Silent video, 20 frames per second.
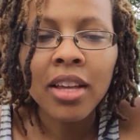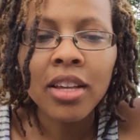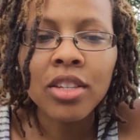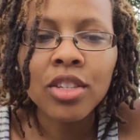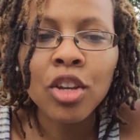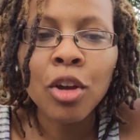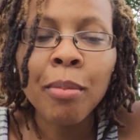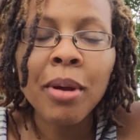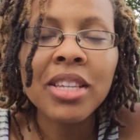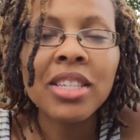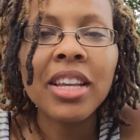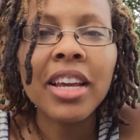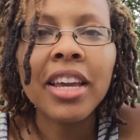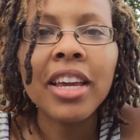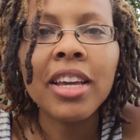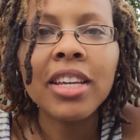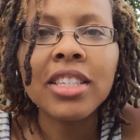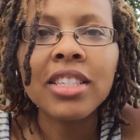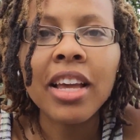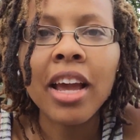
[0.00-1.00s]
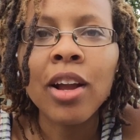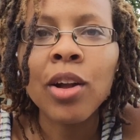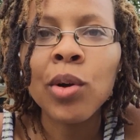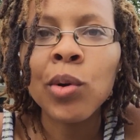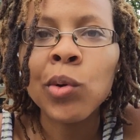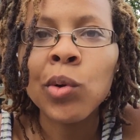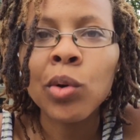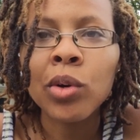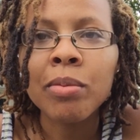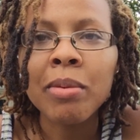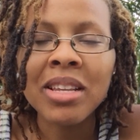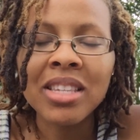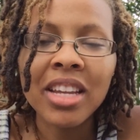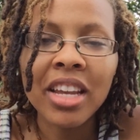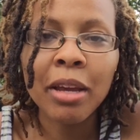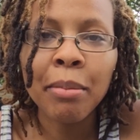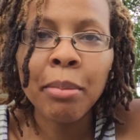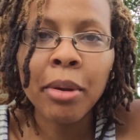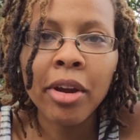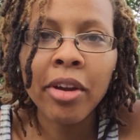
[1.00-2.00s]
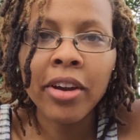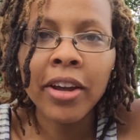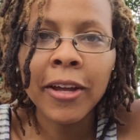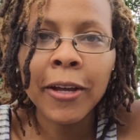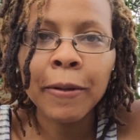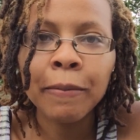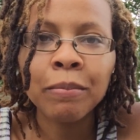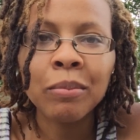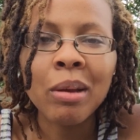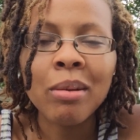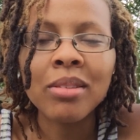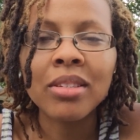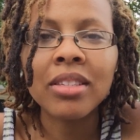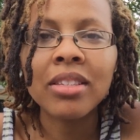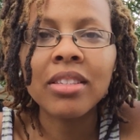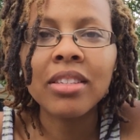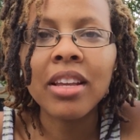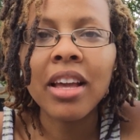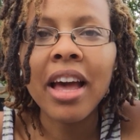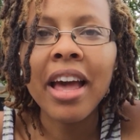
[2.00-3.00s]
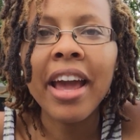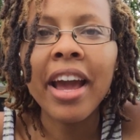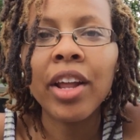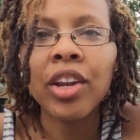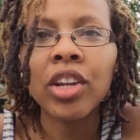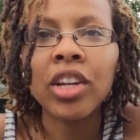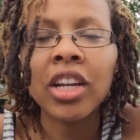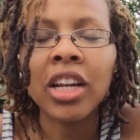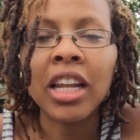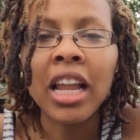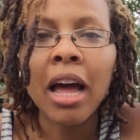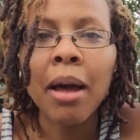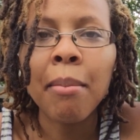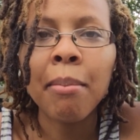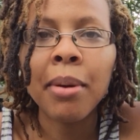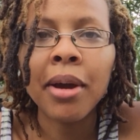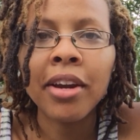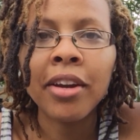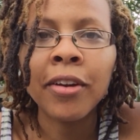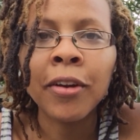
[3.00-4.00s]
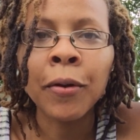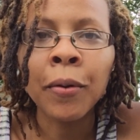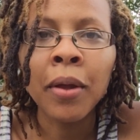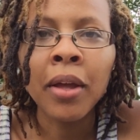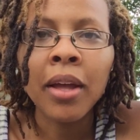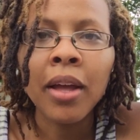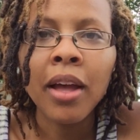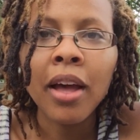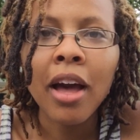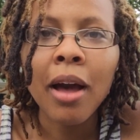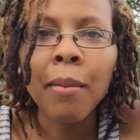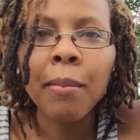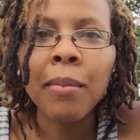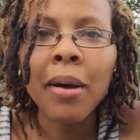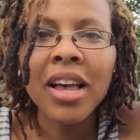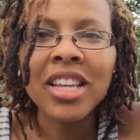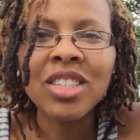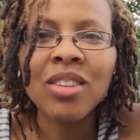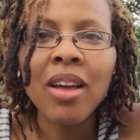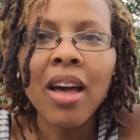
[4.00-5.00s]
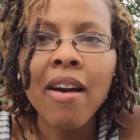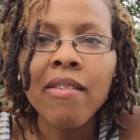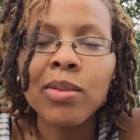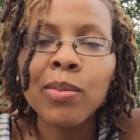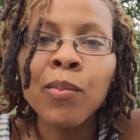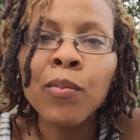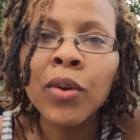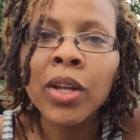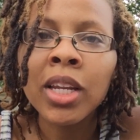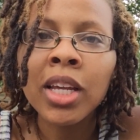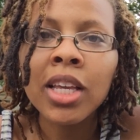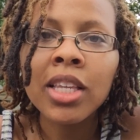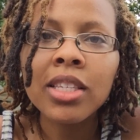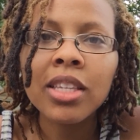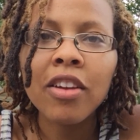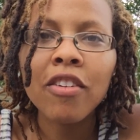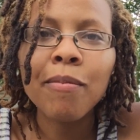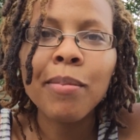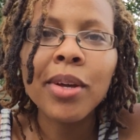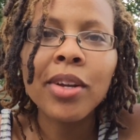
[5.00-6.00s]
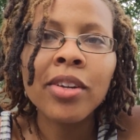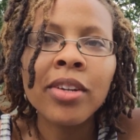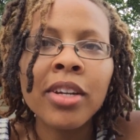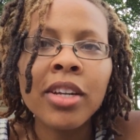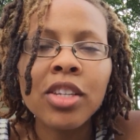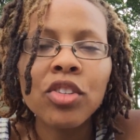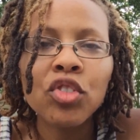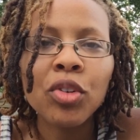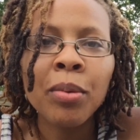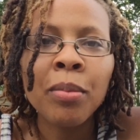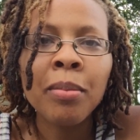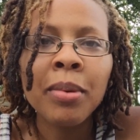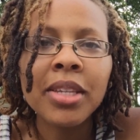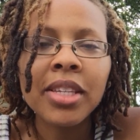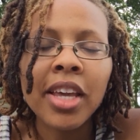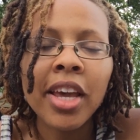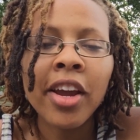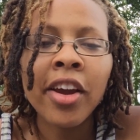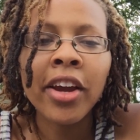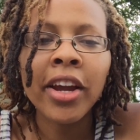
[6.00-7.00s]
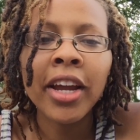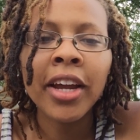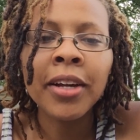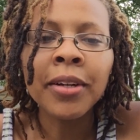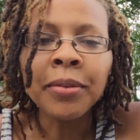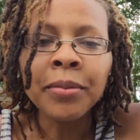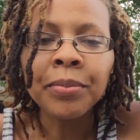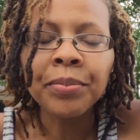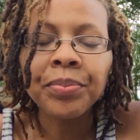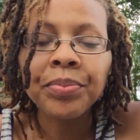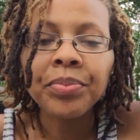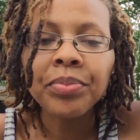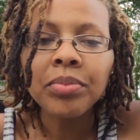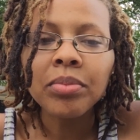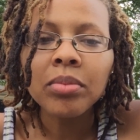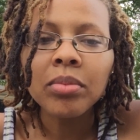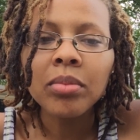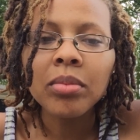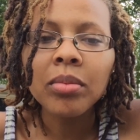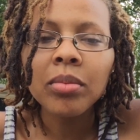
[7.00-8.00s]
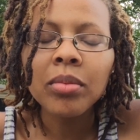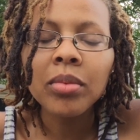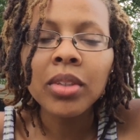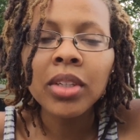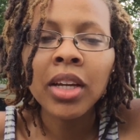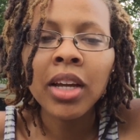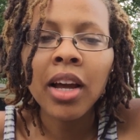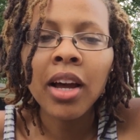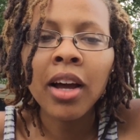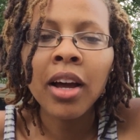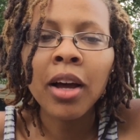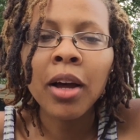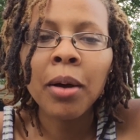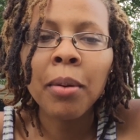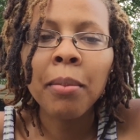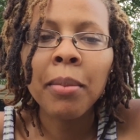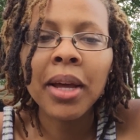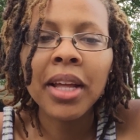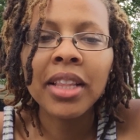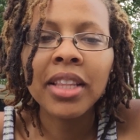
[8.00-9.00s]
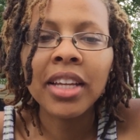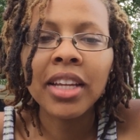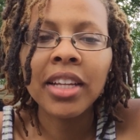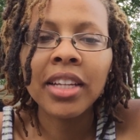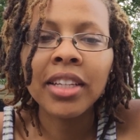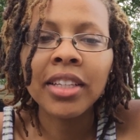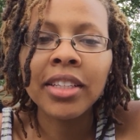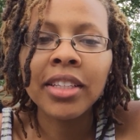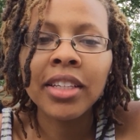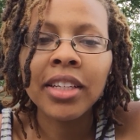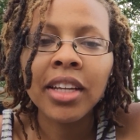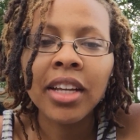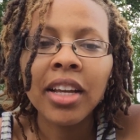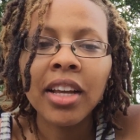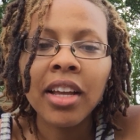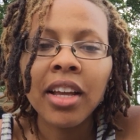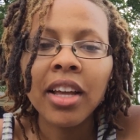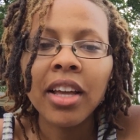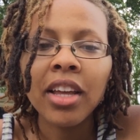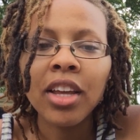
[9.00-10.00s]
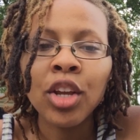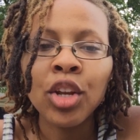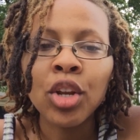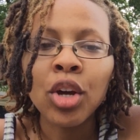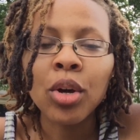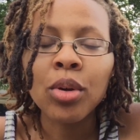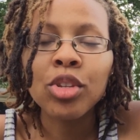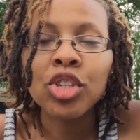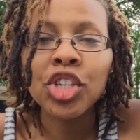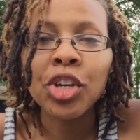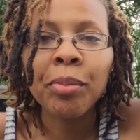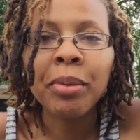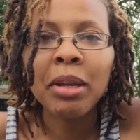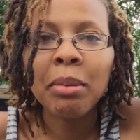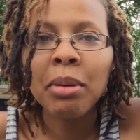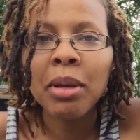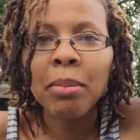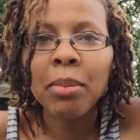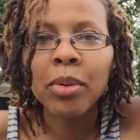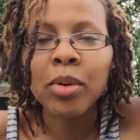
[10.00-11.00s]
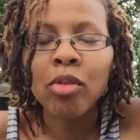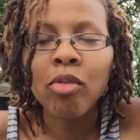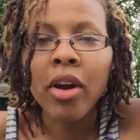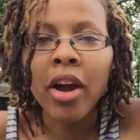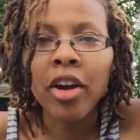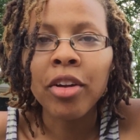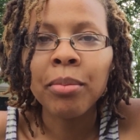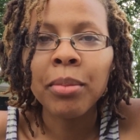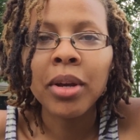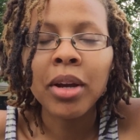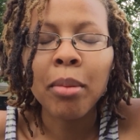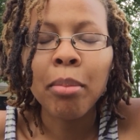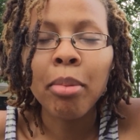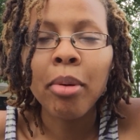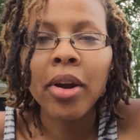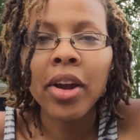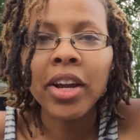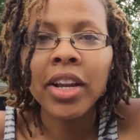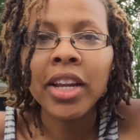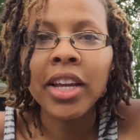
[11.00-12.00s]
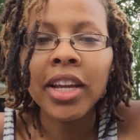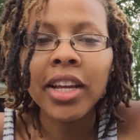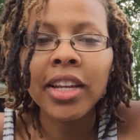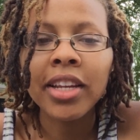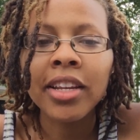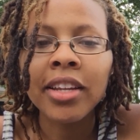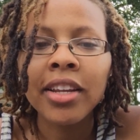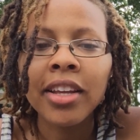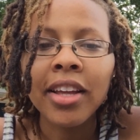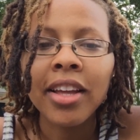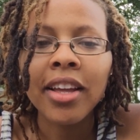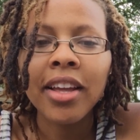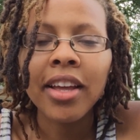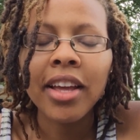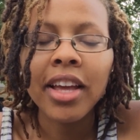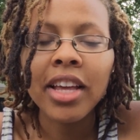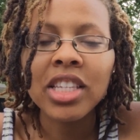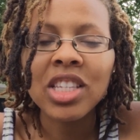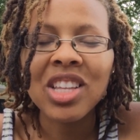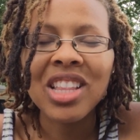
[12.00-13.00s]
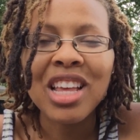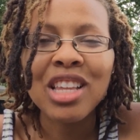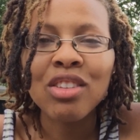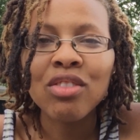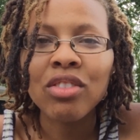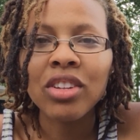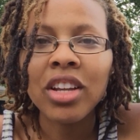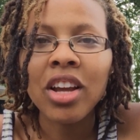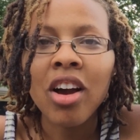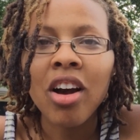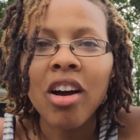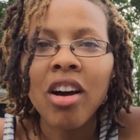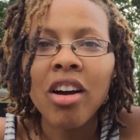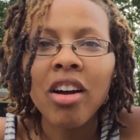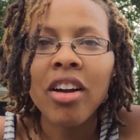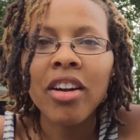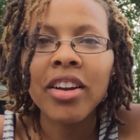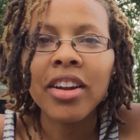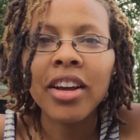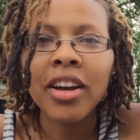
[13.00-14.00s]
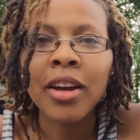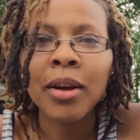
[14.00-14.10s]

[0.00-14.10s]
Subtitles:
So my second cycle, or my second period, I handled it a lot better. I still have some feelings of bitterness from miscarrying. And then, you know, so many people around me are pregnant, and so that's really hard.